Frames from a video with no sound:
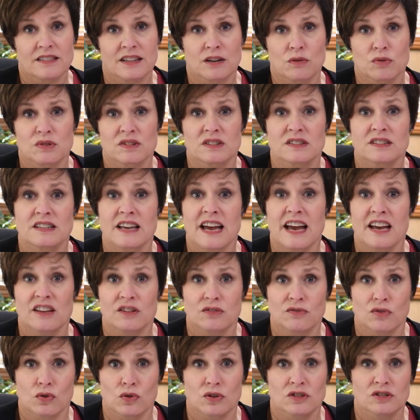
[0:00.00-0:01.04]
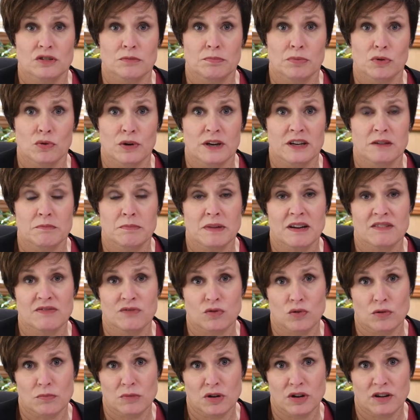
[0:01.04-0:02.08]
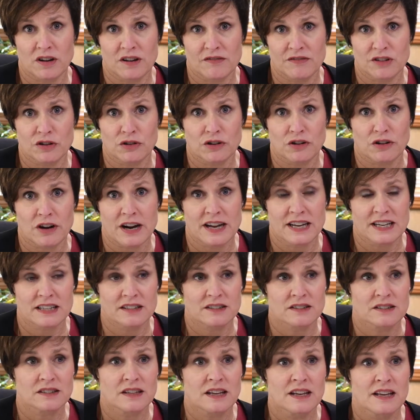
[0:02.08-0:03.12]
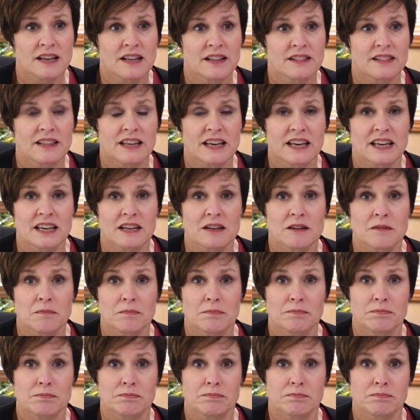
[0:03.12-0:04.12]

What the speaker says: there was a task force appointed by former Governor Greitens that